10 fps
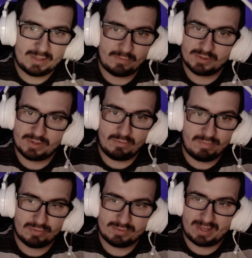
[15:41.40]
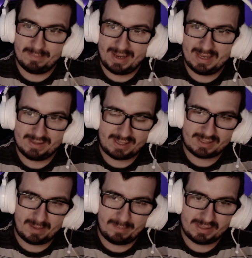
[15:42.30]
was so brutal, man. That
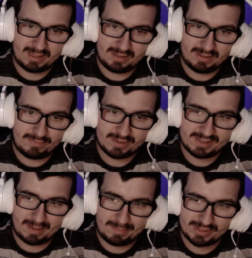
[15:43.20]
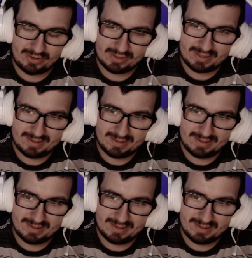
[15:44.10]
happened in the first episode.